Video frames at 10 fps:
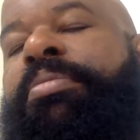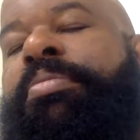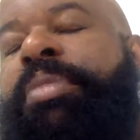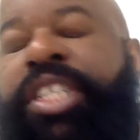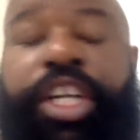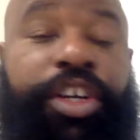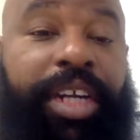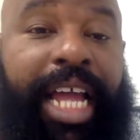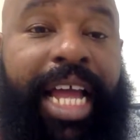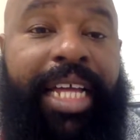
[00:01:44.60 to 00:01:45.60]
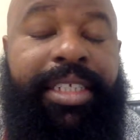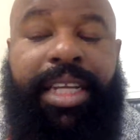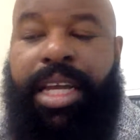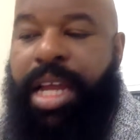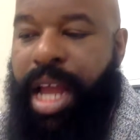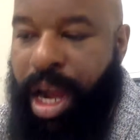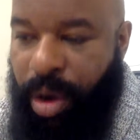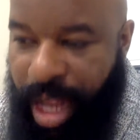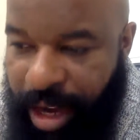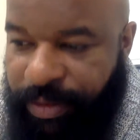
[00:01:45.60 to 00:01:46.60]
materialized.
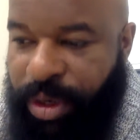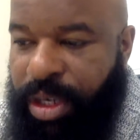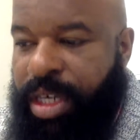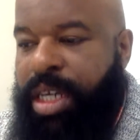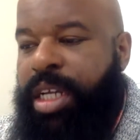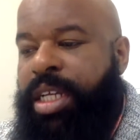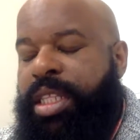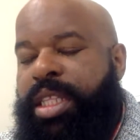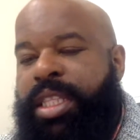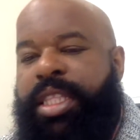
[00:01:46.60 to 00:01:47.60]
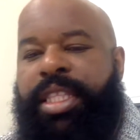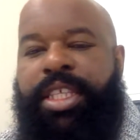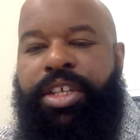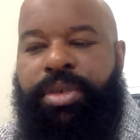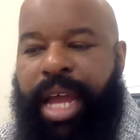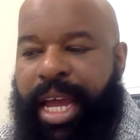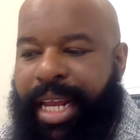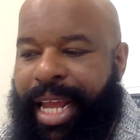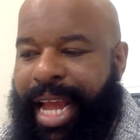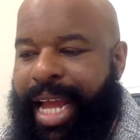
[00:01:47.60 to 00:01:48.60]
However, you had
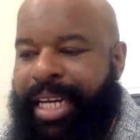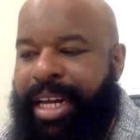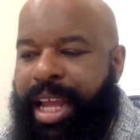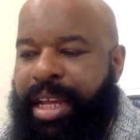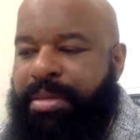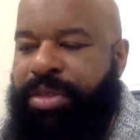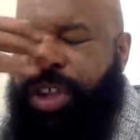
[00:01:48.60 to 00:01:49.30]
a guy named